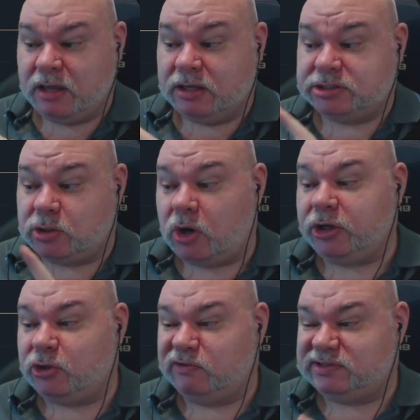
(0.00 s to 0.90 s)
So I
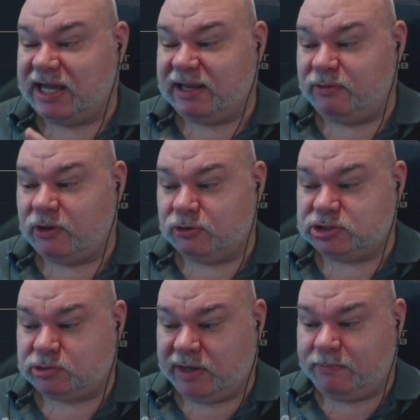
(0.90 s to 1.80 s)
could have taken those
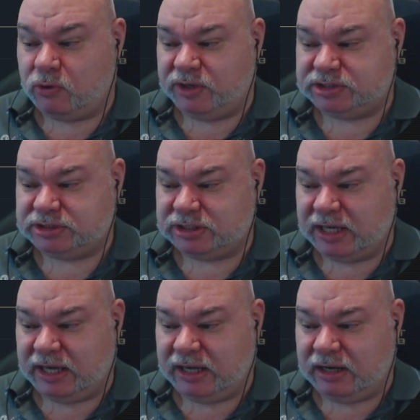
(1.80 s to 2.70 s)
3 points
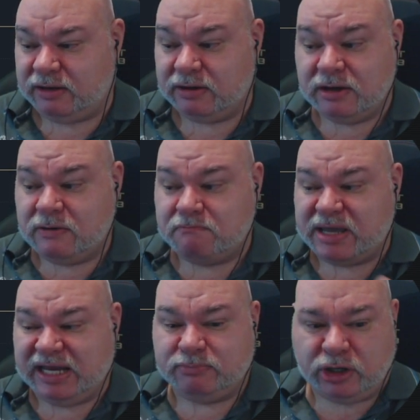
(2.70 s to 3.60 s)
and
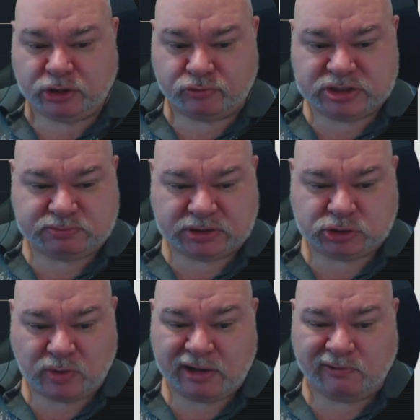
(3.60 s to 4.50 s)
made my charisma
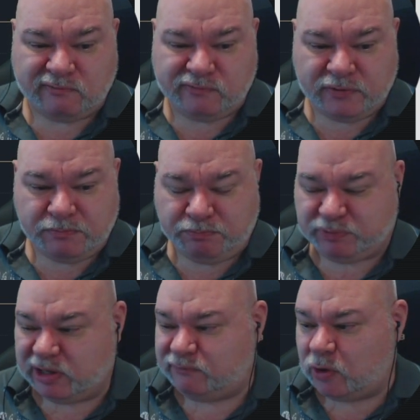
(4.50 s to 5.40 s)
12
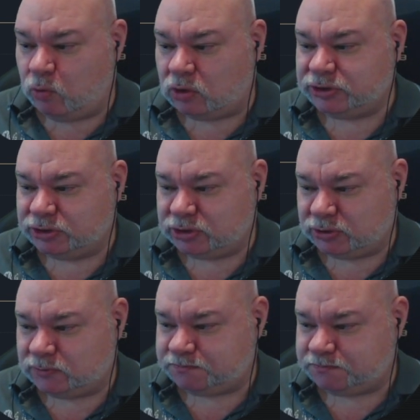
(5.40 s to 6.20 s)
if I wanted to.